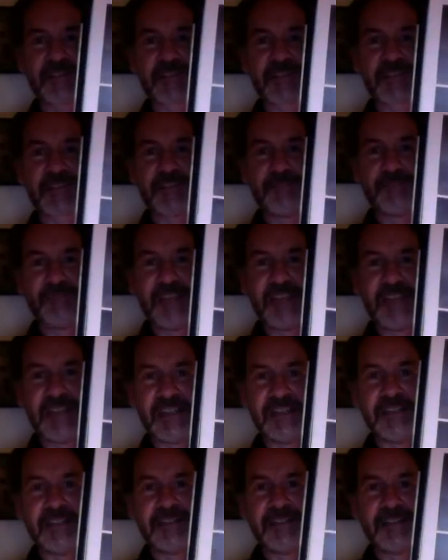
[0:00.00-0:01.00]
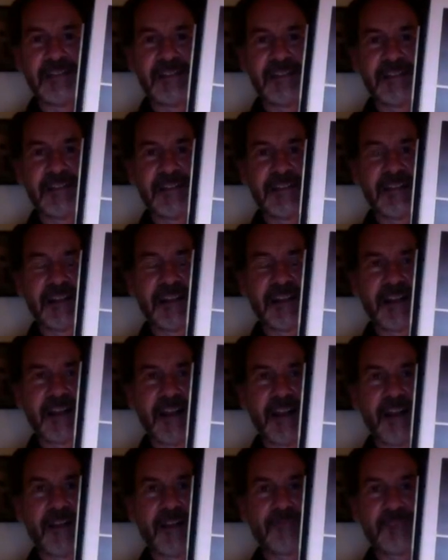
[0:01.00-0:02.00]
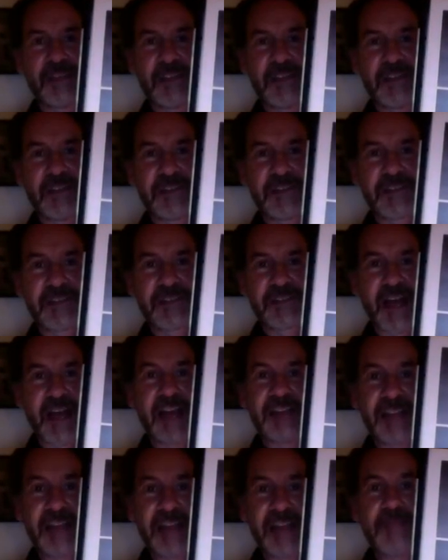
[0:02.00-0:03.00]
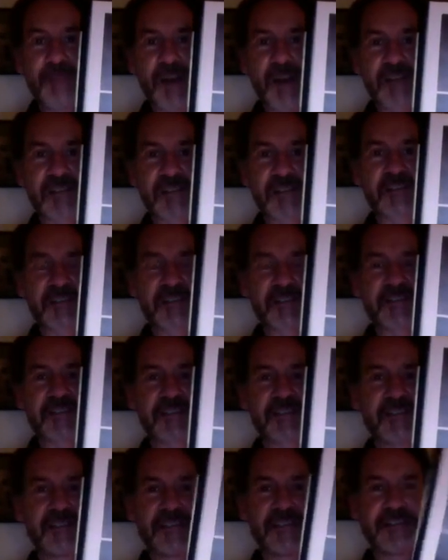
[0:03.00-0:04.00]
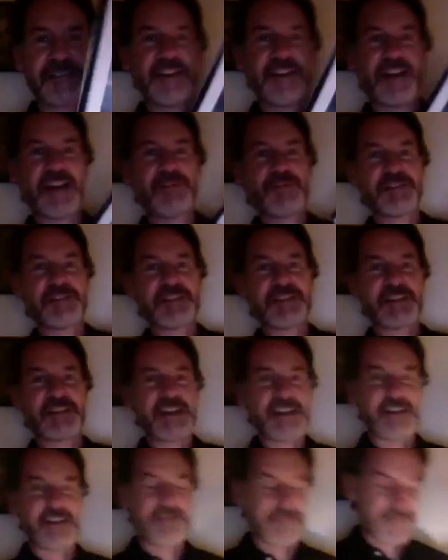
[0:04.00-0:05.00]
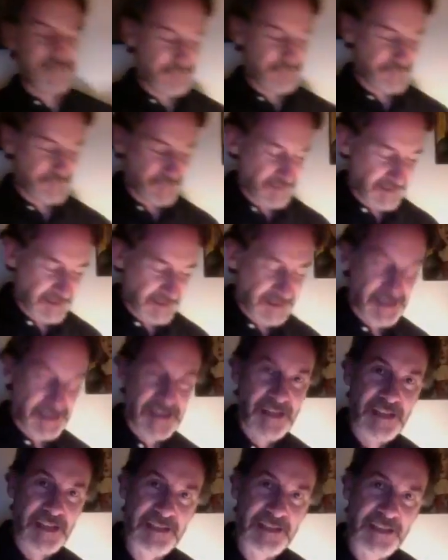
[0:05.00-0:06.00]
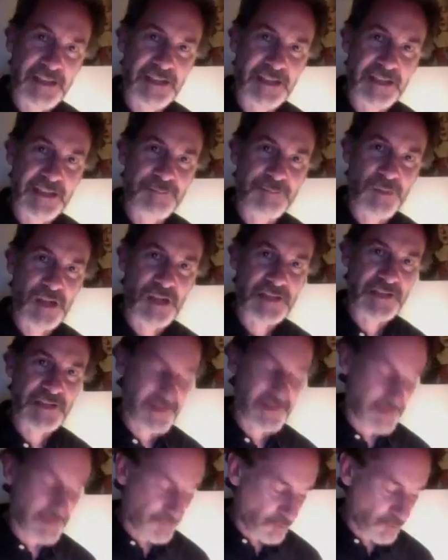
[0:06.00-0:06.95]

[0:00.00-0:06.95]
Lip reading: to me because I like monsters. I always have. I think I like monsters more